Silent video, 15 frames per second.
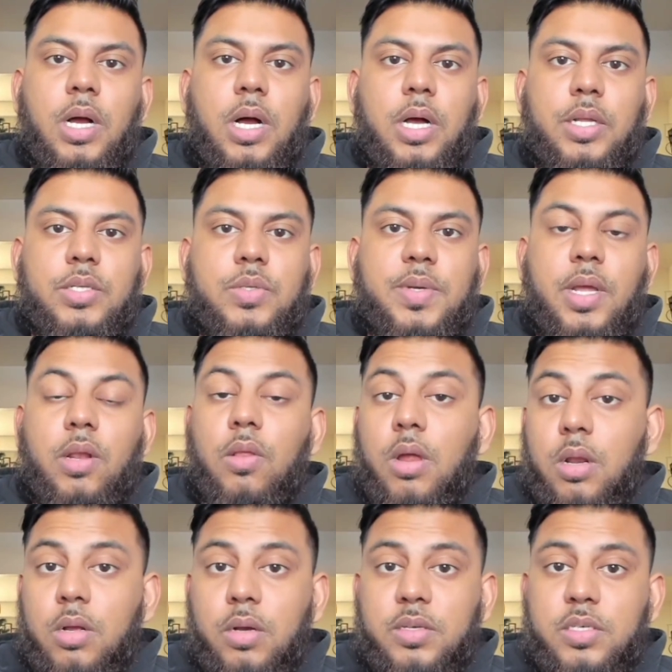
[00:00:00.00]
uh, to get a
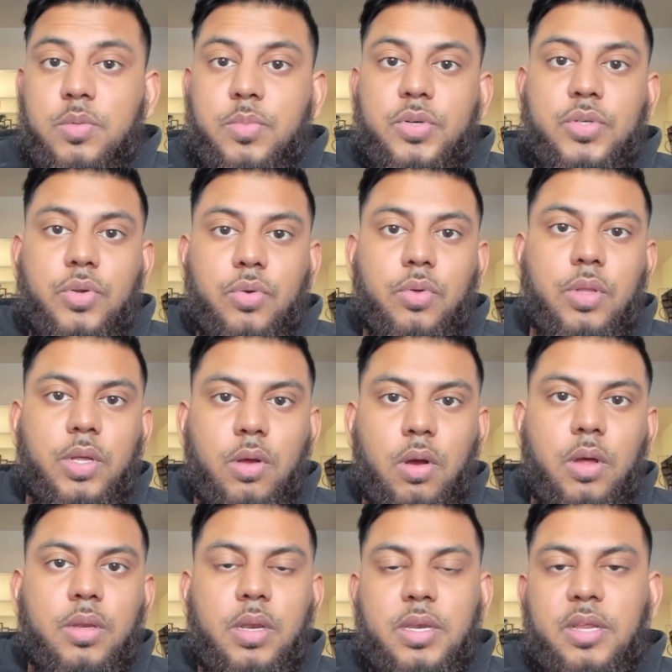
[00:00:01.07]
lot of customers early
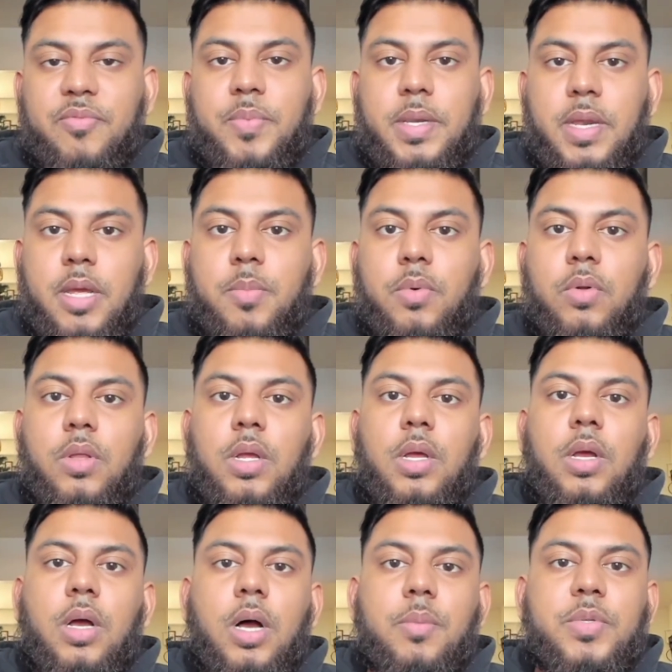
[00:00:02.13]
on and they've been able
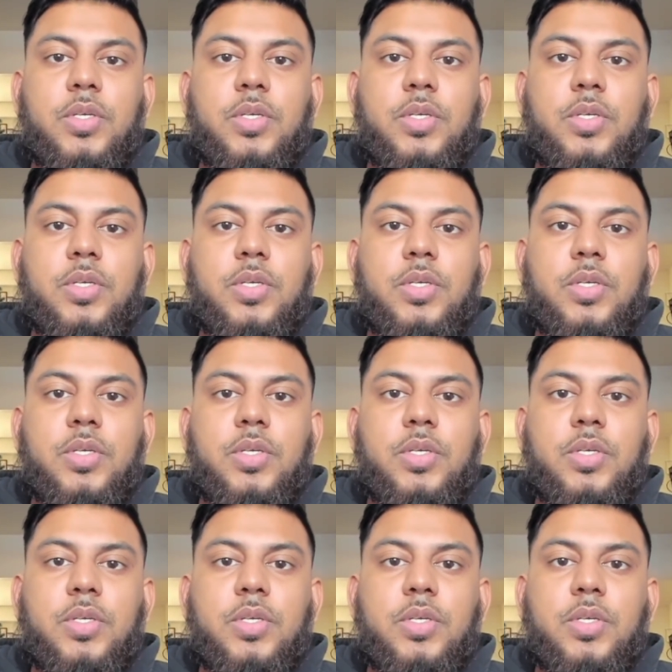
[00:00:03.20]
um,